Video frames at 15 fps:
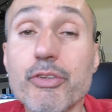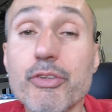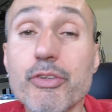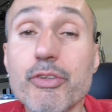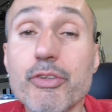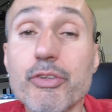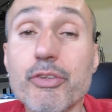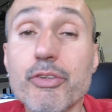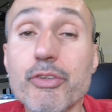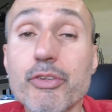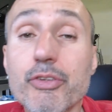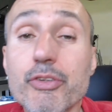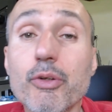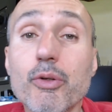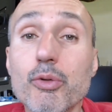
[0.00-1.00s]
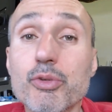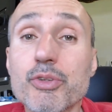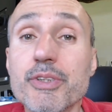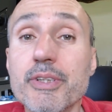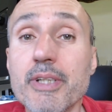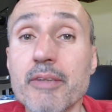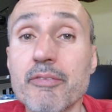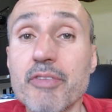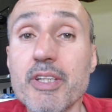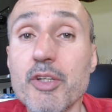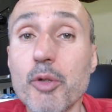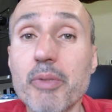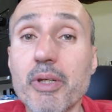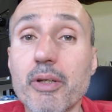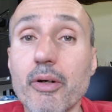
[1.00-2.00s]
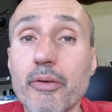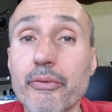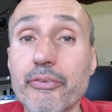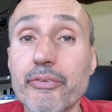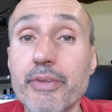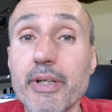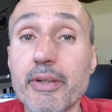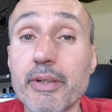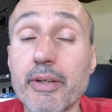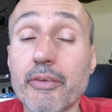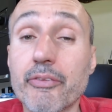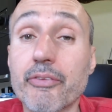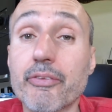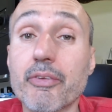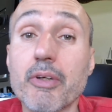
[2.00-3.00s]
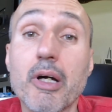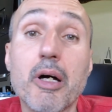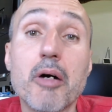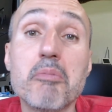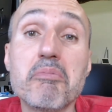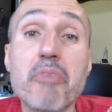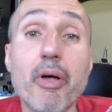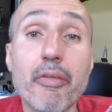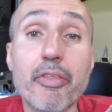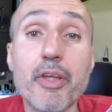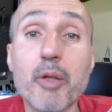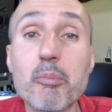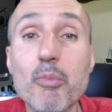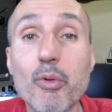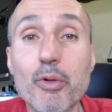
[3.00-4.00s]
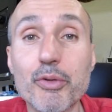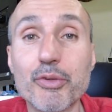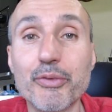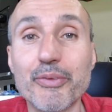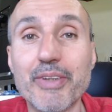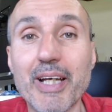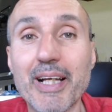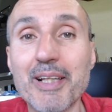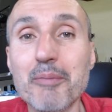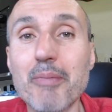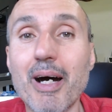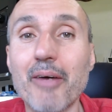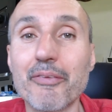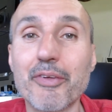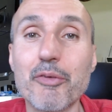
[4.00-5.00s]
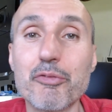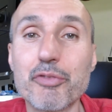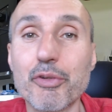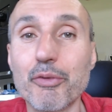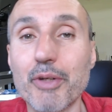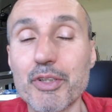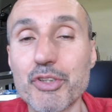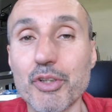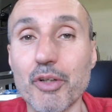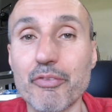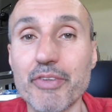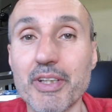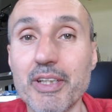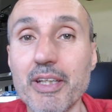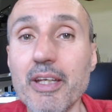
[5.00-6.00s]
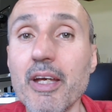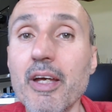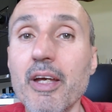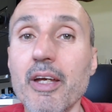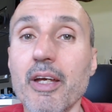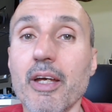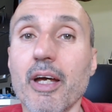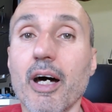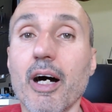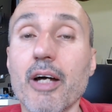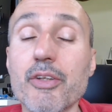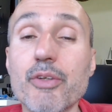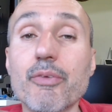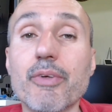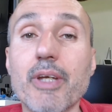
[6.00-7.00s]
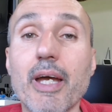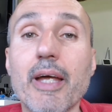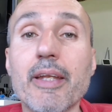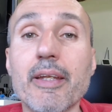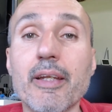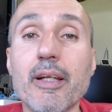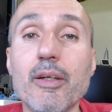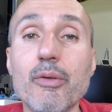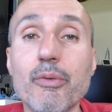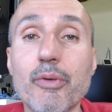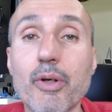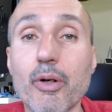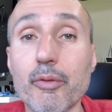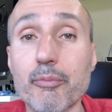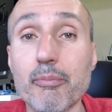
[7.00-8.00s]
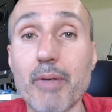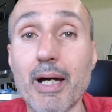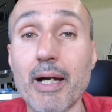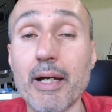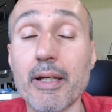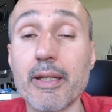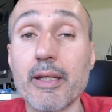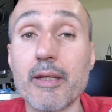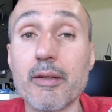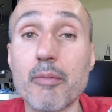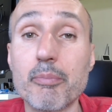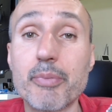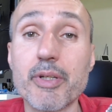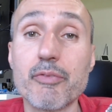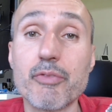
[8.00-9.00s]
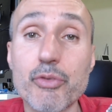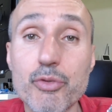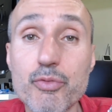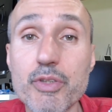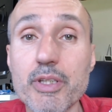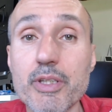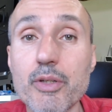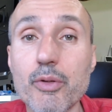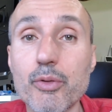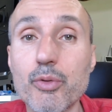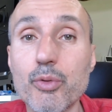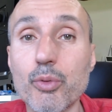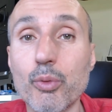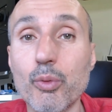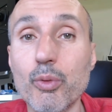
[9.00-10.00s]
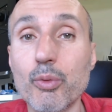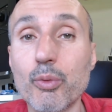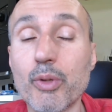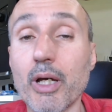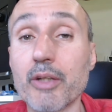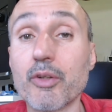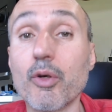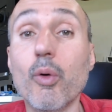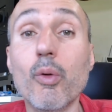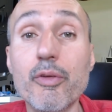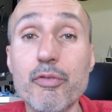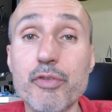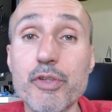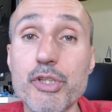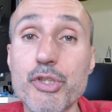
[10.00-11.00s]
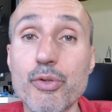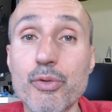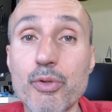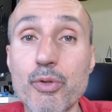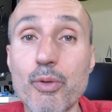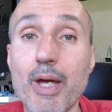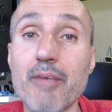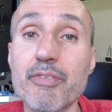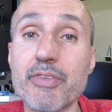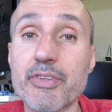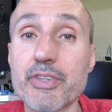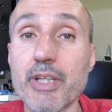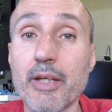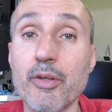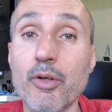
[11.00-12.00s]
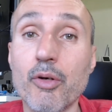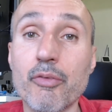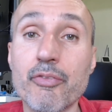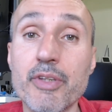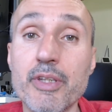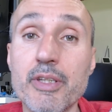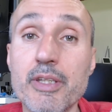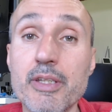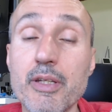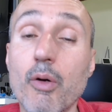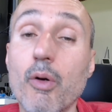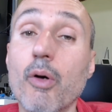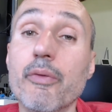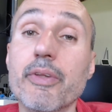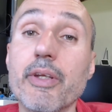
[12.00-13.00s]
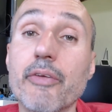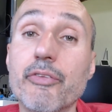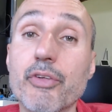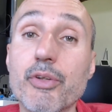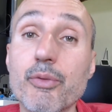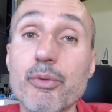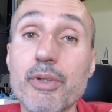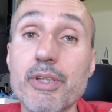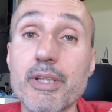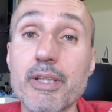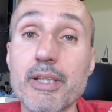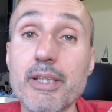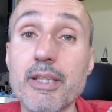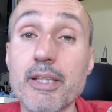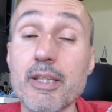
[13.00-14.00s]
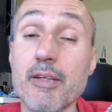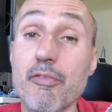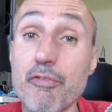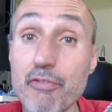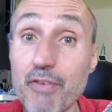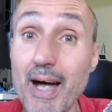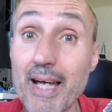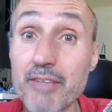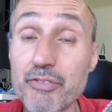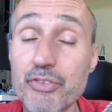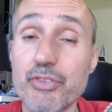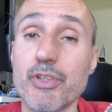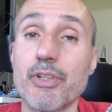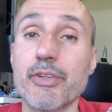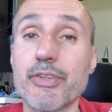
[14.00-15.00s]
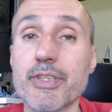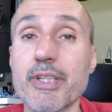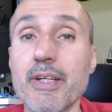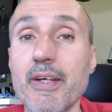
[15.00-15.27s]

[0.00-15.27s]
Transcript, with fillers: And this concludes the video because there is uh, nothing more to tell about configuration of the key. Uh, you can look at my previous video to look at all the features you have instead of, you know, on the security key five series.